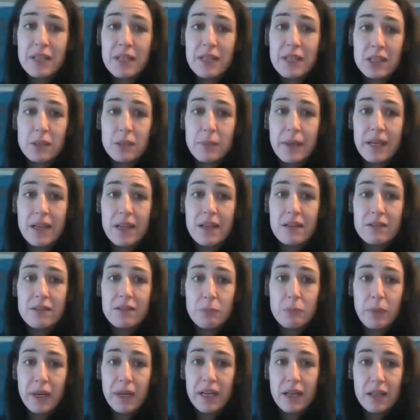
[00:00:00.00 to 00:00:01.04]
it's going to be
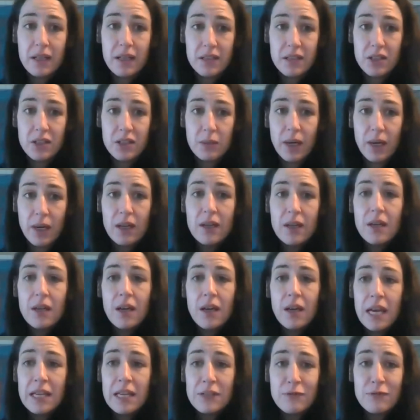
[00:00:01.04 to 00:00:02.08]
spring and summer.
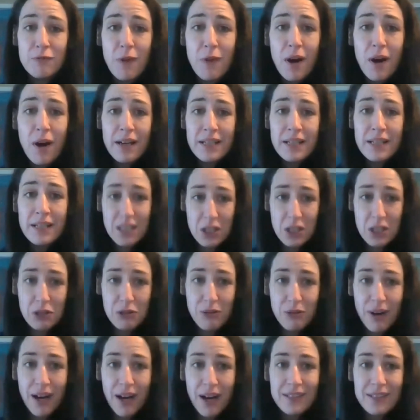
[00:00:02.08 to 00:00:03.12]
It's fine to cut
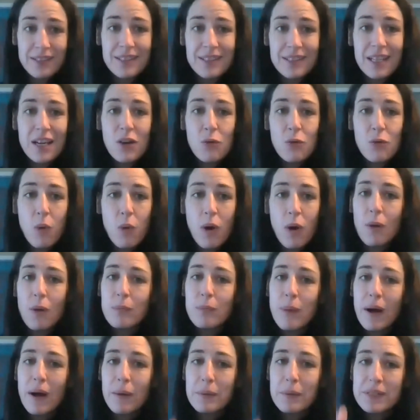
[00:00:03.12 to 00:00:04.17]
grass.
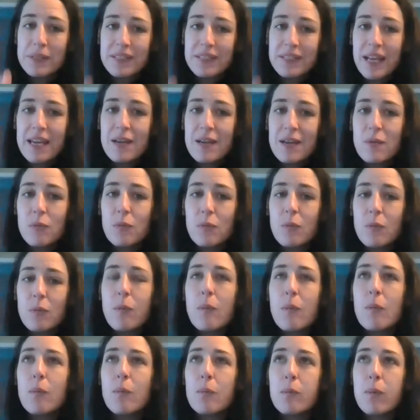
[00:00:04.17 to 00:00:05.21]
I would say
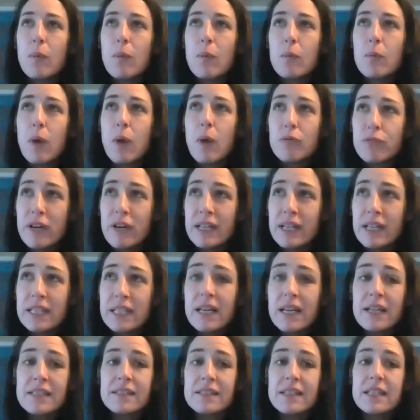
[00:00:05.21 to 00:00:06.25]
a really
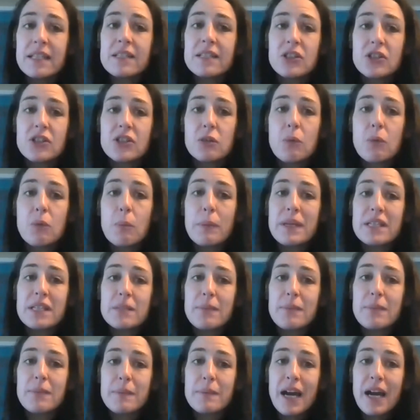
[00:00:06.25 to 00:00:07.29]
nice thing to do would be
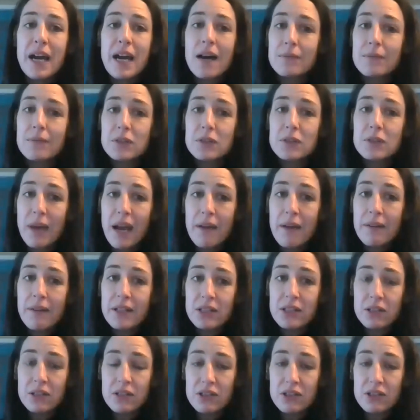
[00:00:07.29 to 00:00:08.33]
to maybe have some
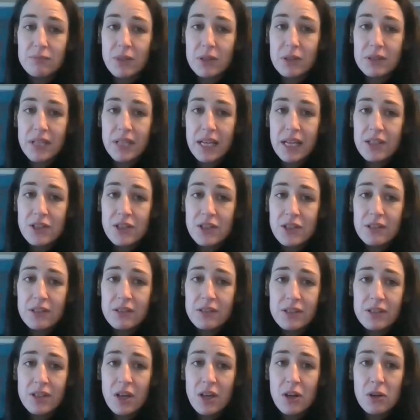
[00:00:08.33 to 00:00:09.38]
areas on some rotation
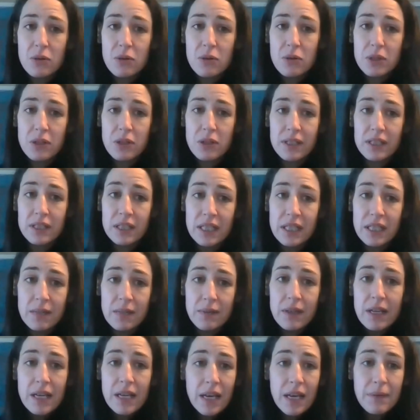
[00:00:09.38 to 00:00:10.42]
so you can
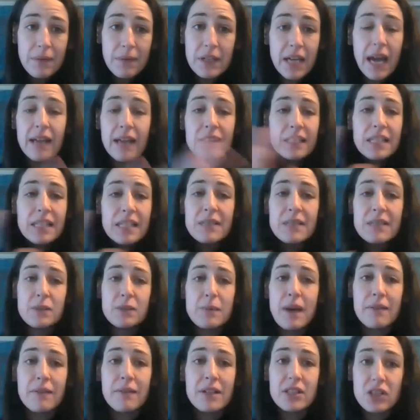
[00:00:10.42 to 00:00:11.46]
leave if you can leave some
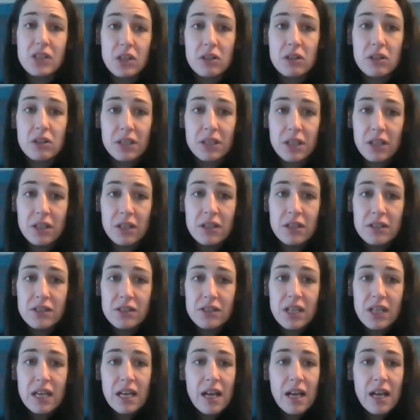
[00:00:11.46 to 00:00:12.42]
areas uncut